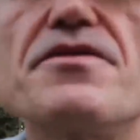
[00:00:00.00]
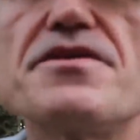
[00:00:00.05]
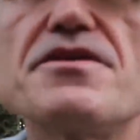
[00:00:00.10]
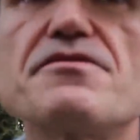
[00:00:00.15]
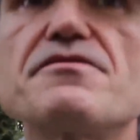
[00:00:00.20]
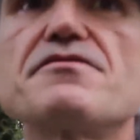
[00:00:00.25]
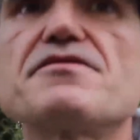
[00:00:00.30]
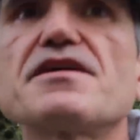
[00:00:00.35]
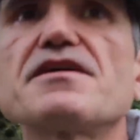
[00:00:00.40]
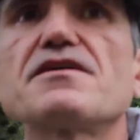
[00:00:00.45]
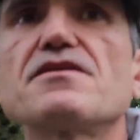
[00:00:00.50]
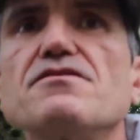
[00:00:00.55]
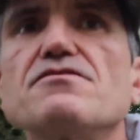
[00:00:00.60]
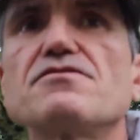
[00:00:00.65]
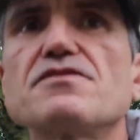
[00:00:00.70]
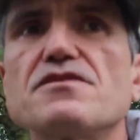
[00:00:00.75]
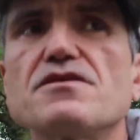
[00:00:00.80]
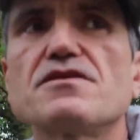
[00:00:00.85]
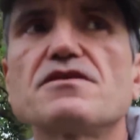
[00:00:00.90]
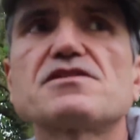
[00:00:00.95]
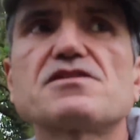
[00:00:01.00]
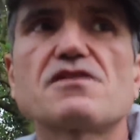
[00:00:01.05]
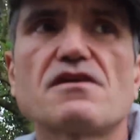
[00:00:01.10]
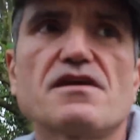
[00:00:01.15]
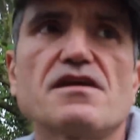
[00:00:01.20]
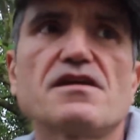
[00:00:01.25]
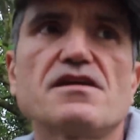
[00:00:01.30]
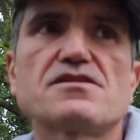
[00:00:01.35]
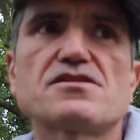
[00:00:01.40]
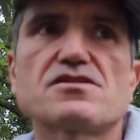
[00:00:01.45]
You
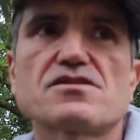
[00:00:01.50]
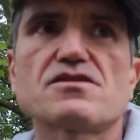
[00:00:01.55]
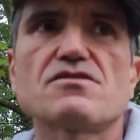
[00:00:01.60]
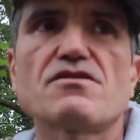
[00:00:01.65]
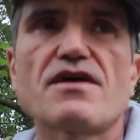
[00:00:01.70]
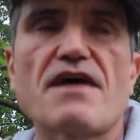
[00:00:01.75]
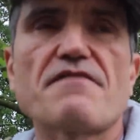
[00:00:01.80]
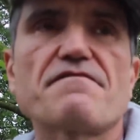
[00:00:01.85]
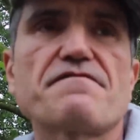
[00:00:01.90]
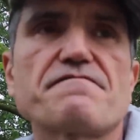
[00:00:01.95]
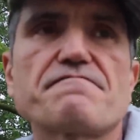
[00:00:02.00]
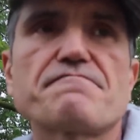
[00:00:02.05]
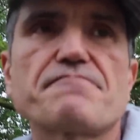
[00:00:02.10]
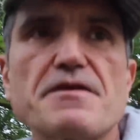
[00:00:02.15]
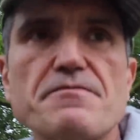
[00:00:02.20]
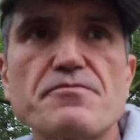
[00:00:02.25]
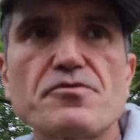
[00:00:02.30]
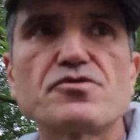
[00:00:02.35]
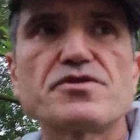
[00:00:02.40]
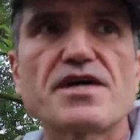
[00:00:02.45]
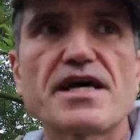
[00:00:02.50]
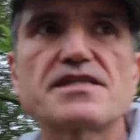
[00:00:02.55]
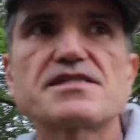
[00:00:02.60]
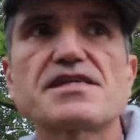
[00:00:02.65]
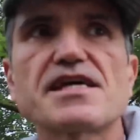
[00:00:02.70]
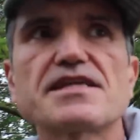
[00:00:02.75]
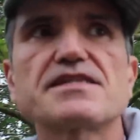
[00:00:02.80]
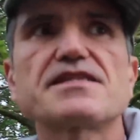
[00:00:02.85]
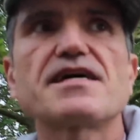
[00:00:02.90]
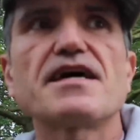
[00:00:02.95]
have people that
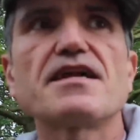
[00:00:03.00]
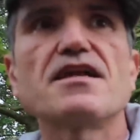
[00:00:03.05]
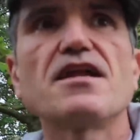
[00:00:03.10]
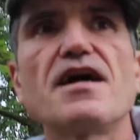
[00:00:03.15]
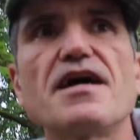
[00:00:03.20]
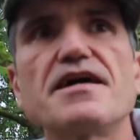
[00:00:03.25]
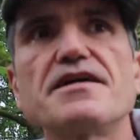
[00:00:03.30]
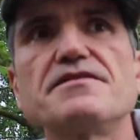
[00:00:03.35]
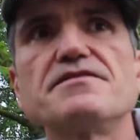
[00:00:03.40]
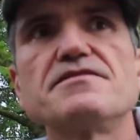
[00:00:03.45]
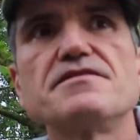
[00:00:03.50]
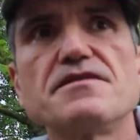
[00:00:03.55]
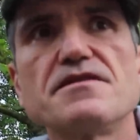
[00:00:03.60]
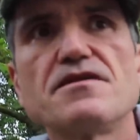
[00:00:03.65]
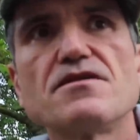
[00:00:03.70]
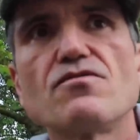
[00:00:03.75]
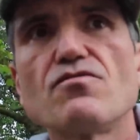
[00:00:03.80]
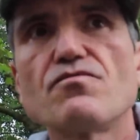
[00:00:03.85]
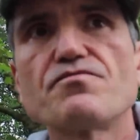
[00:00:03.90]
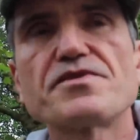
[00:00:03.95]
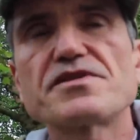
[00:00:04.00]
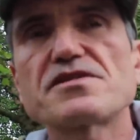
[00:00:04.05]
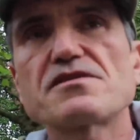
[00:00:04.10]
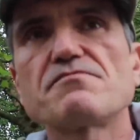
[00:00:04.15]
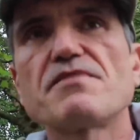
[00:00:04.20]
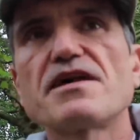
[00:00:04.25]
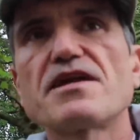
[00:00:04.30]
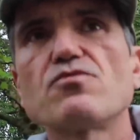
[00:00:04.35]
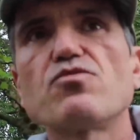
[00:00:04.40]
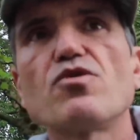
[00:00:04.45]
take that line.
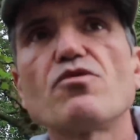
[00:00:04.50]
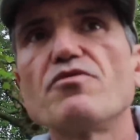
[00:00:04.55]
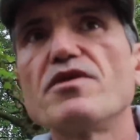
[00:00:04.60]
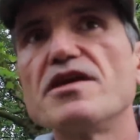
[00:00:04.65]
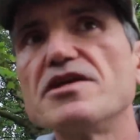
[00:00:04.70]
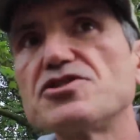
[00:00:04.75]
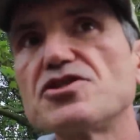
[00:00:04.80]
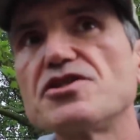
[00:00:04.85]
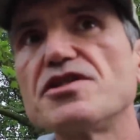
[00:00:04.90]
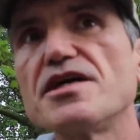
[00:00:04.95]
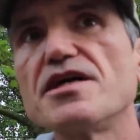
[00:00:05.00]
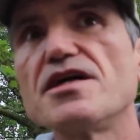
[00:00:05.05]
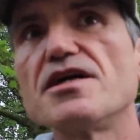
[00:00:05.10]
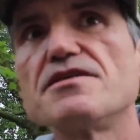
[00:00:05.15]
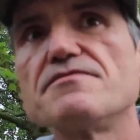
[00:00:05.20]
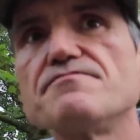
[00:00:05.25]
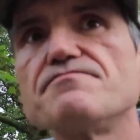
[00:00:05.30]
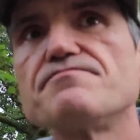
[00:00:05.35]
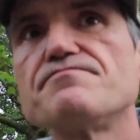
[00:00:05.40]
Doesn't matter what religion they are.